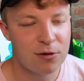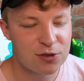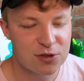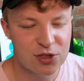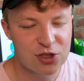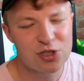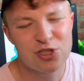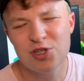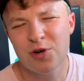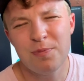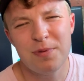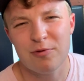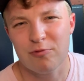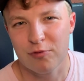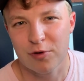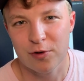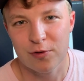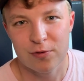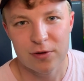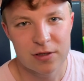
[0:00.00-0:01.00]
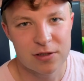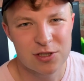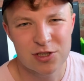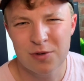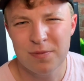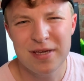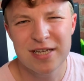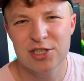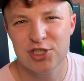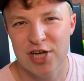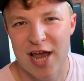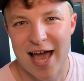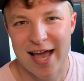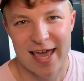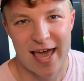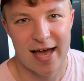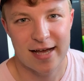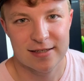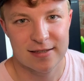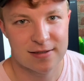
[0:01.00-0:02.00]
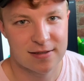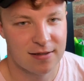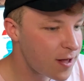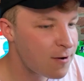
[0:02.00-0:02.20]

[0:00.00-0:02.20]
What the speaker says: Just don't be rude. Just don't be a jackass.